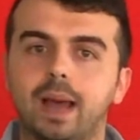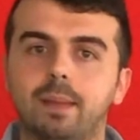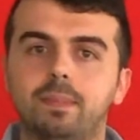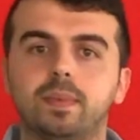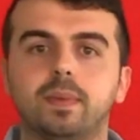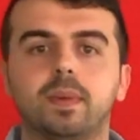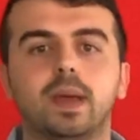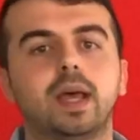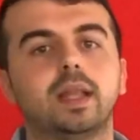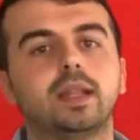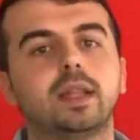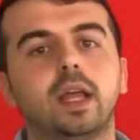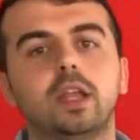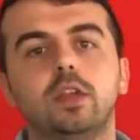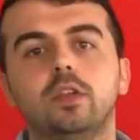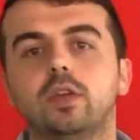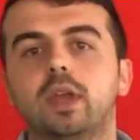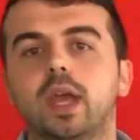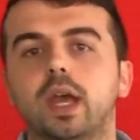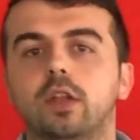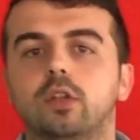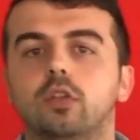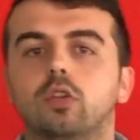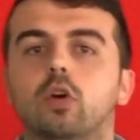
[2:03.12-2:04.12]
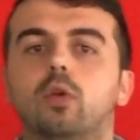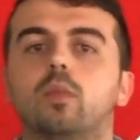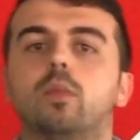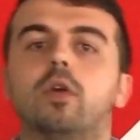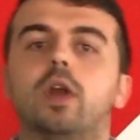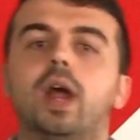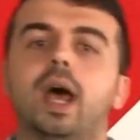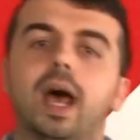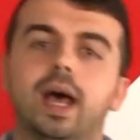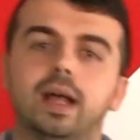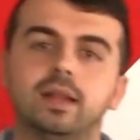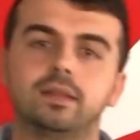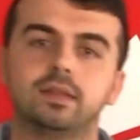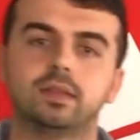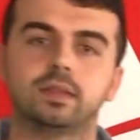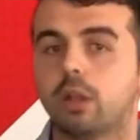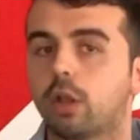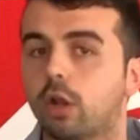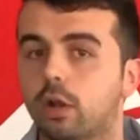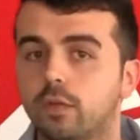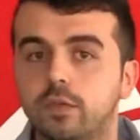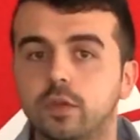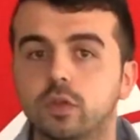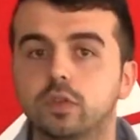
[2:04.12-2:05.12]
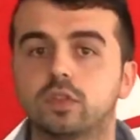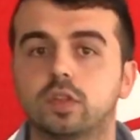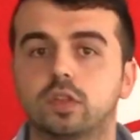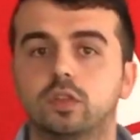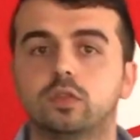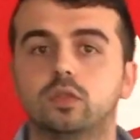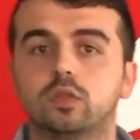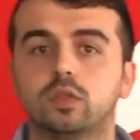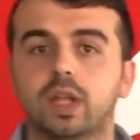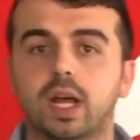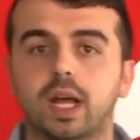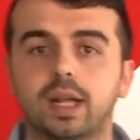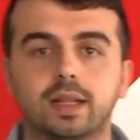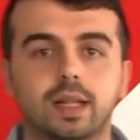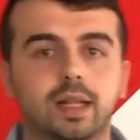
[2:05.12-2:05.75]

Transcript: app, and then you get no more ads. A lot of users do that.